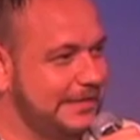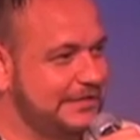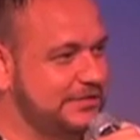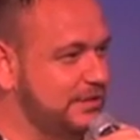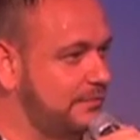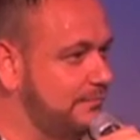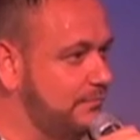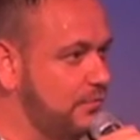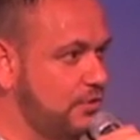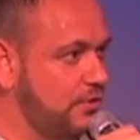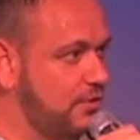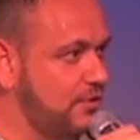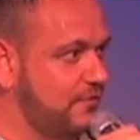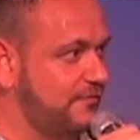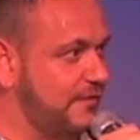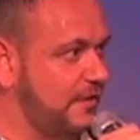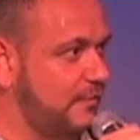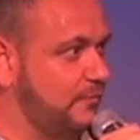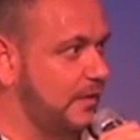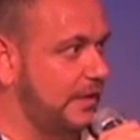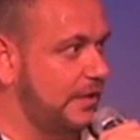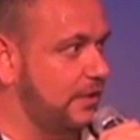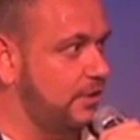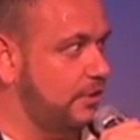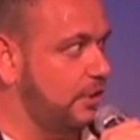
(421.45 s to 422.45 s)
to move and
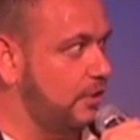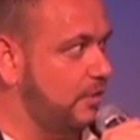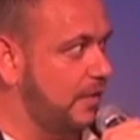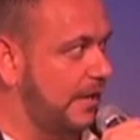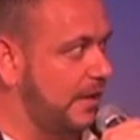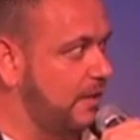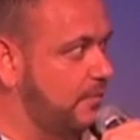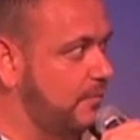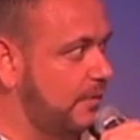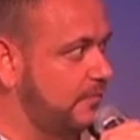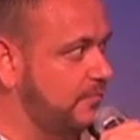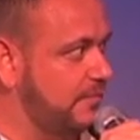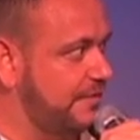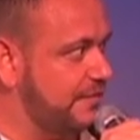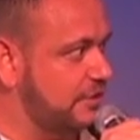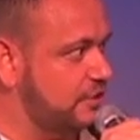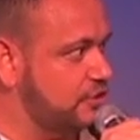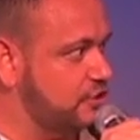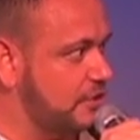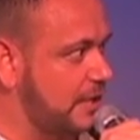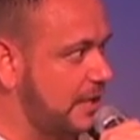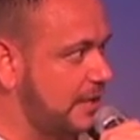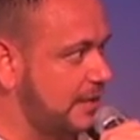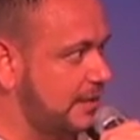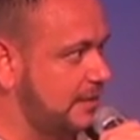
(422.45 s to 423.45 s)
we don't know anyone with a
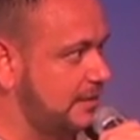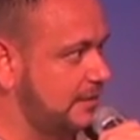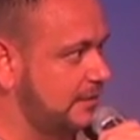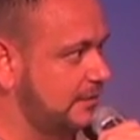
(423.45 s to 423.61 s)
truck.